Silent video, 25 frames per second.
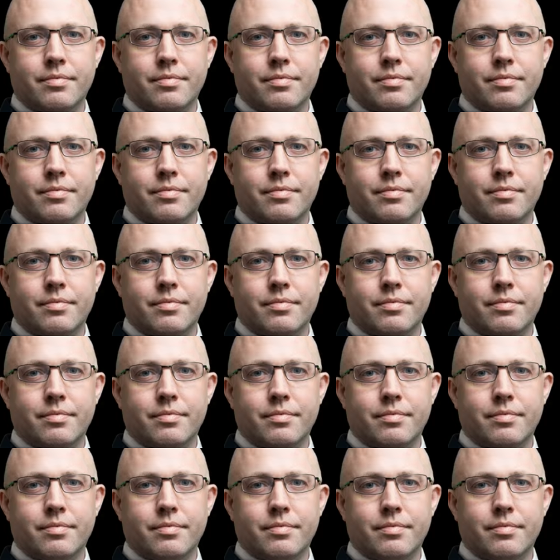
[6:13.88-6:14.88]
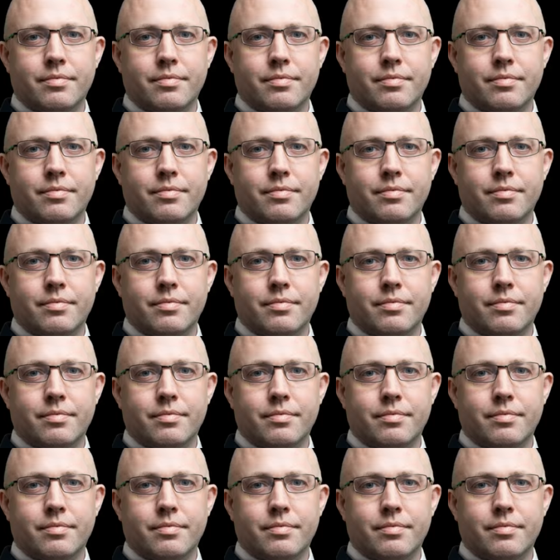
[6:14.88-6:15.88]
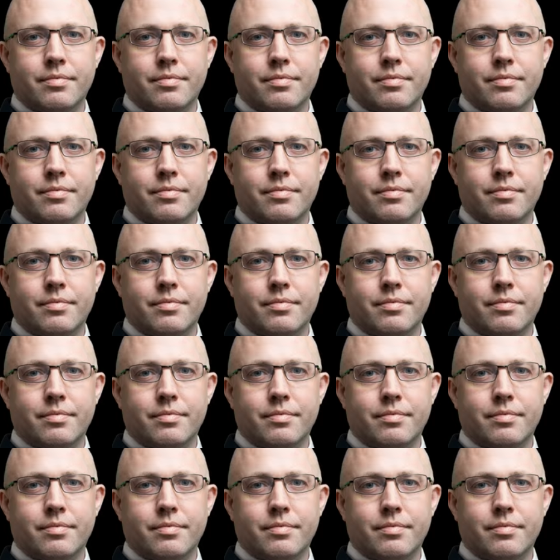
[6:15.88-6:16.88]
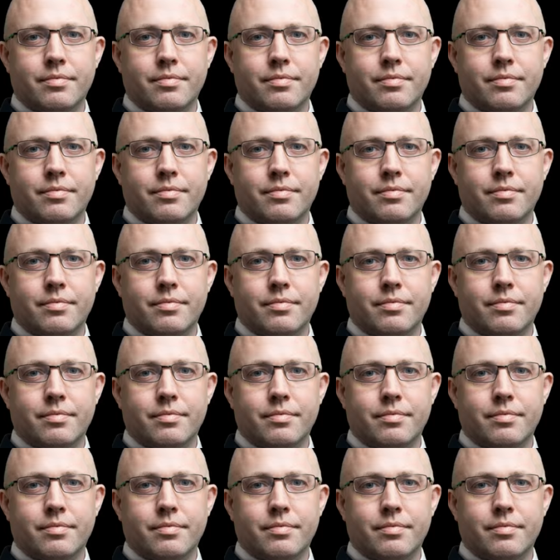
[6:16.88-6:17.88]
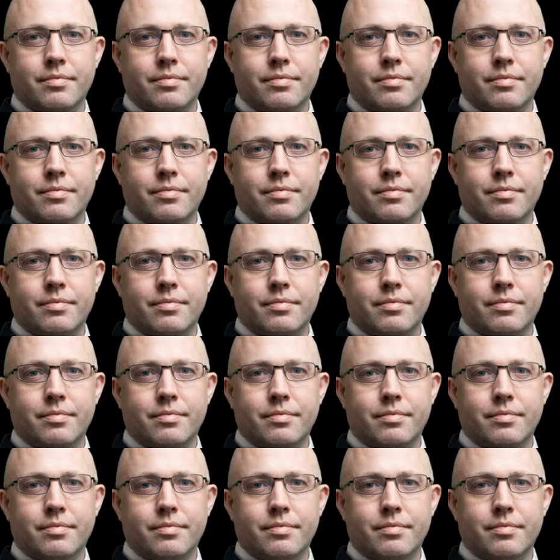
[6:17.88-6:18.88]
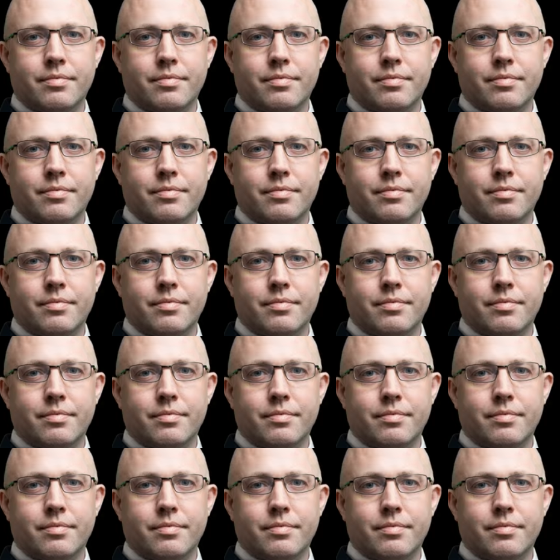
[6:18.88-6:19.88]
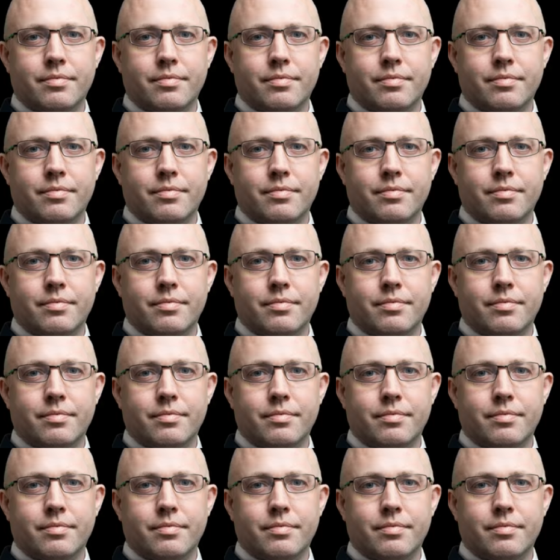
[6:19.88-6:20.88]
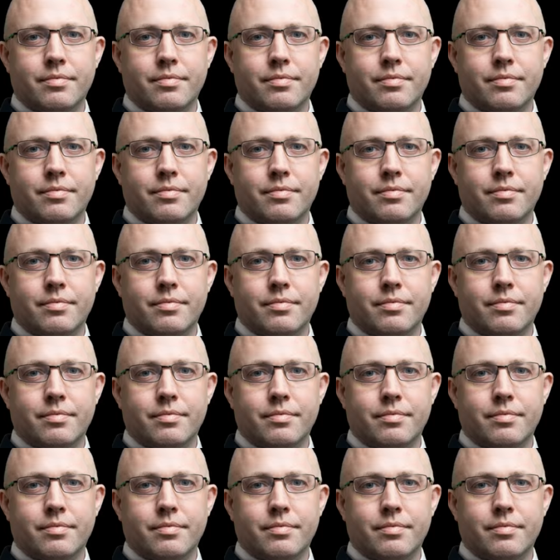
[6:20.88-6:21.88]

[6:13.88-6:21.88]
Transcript: This is a still picture; no speech is visible.